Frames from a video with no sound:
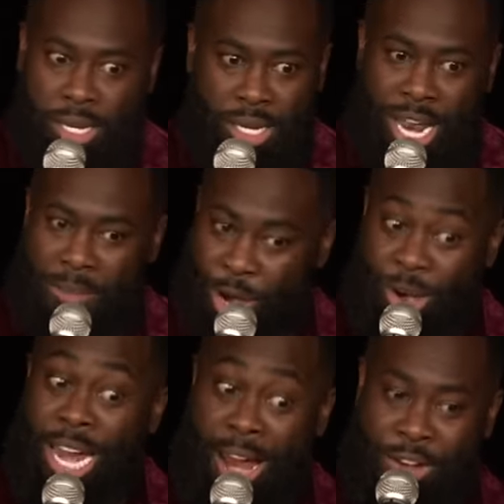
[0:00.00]
You know, I
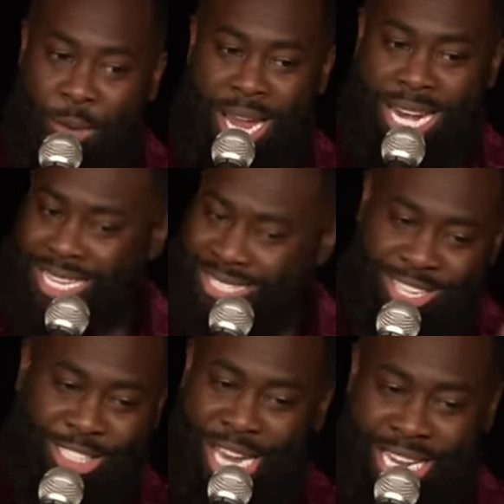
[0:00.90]
got carried away in that
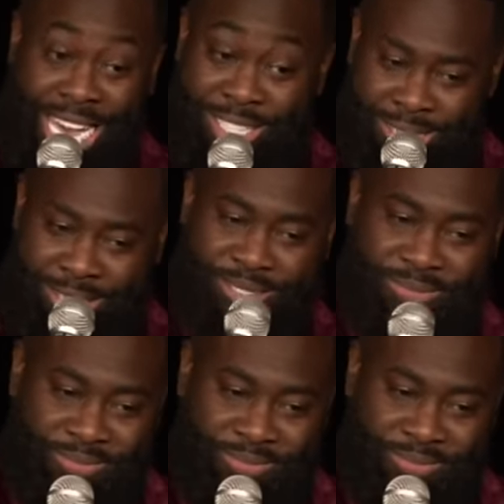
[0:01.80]
sunshine, get to you.